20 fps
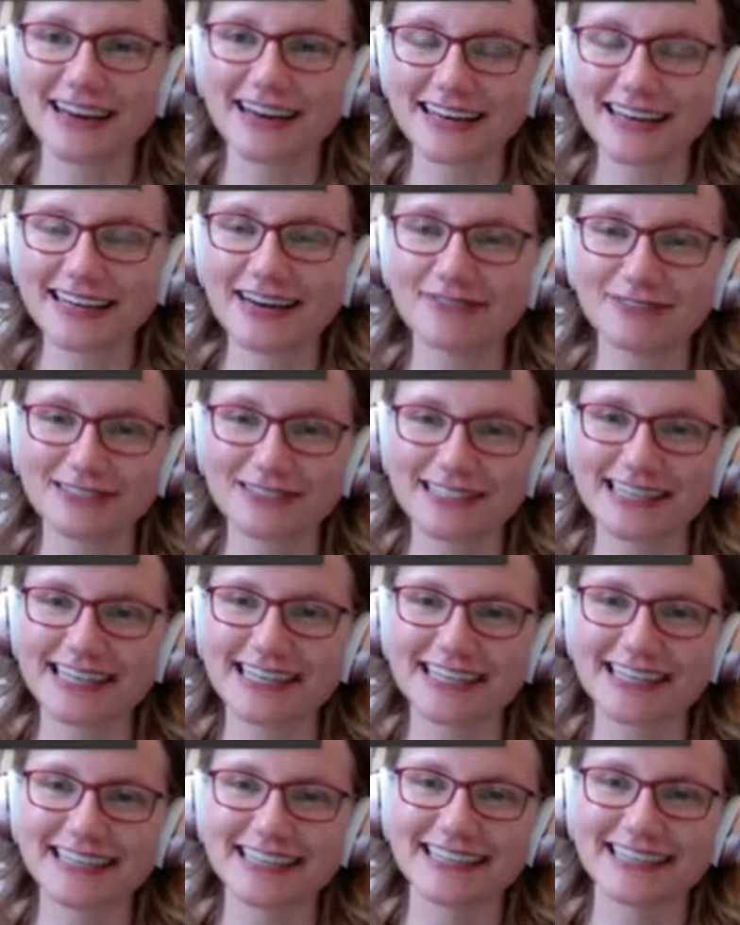and I never
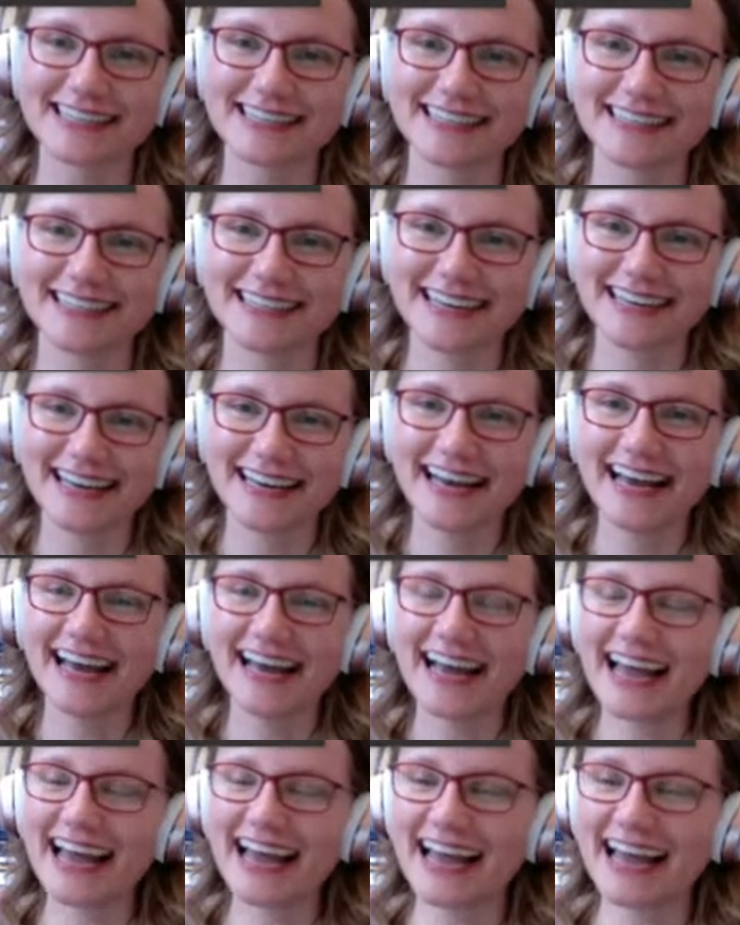did.
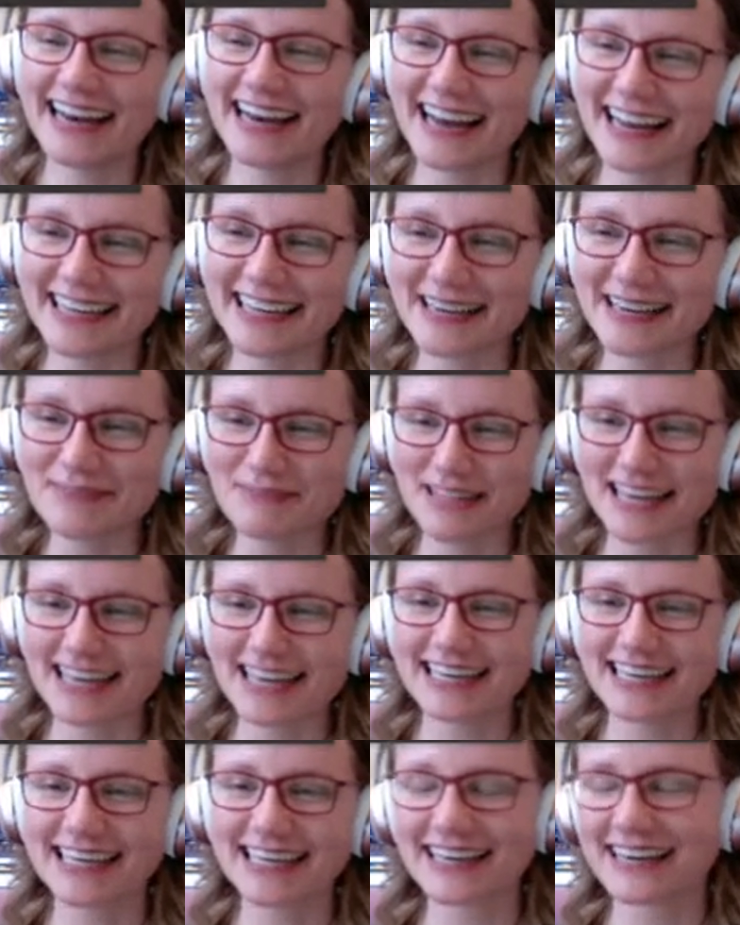And I keep
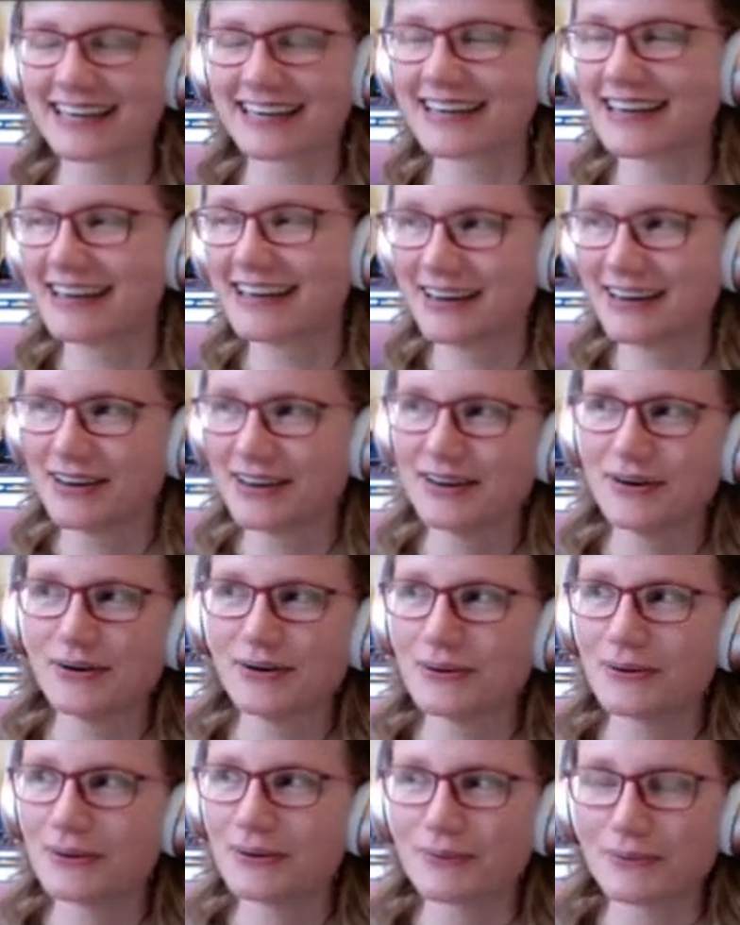thinking, like,
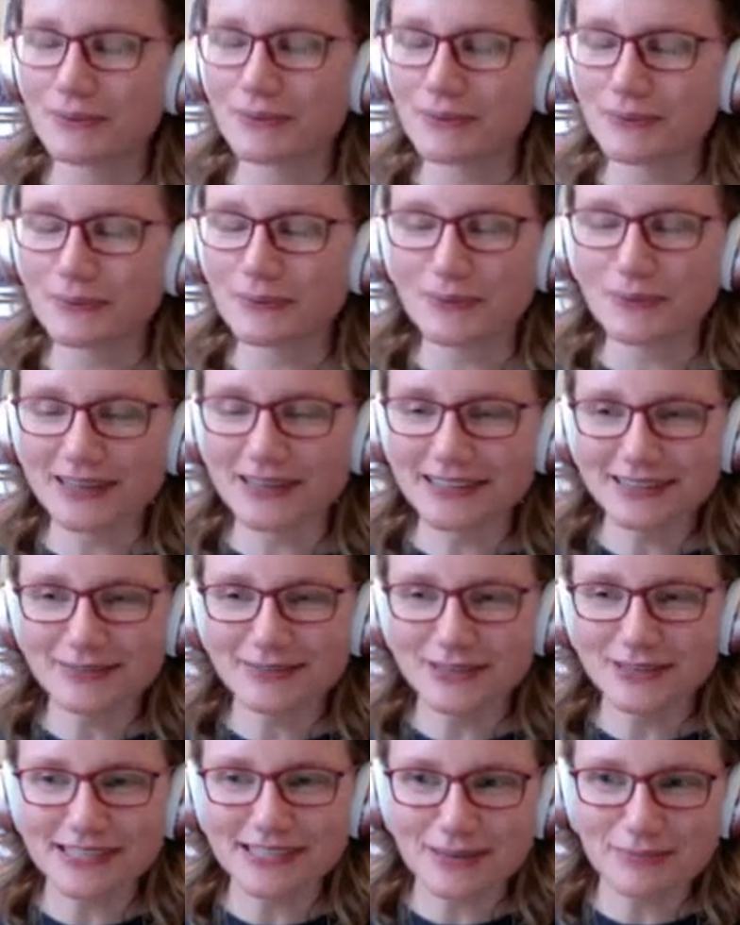
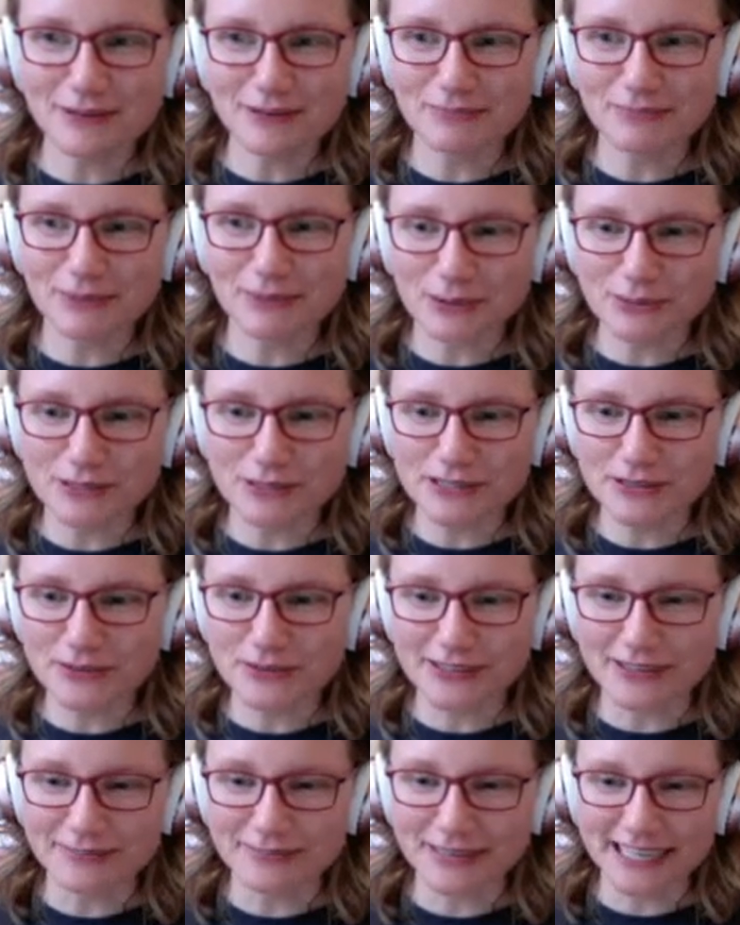what's up with
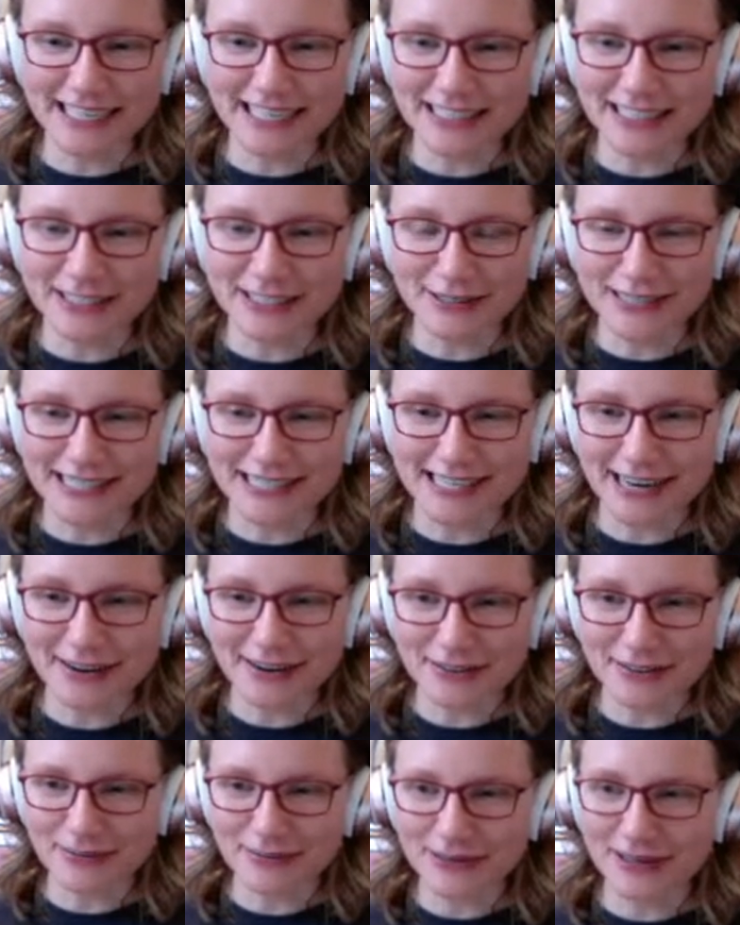Bulbasaur and making sure he's
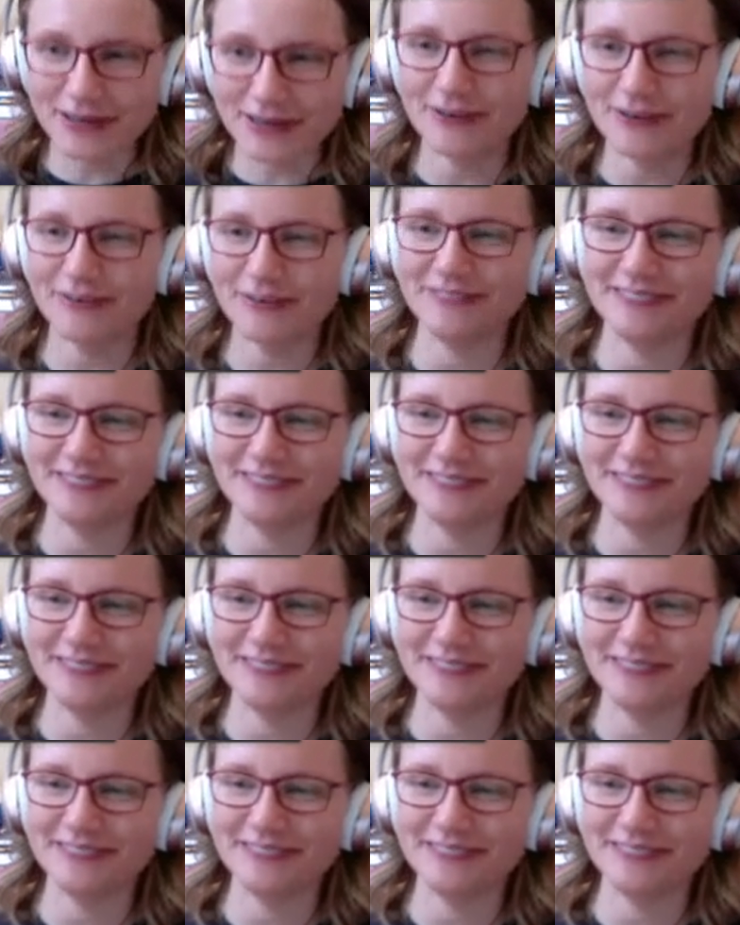out of the room?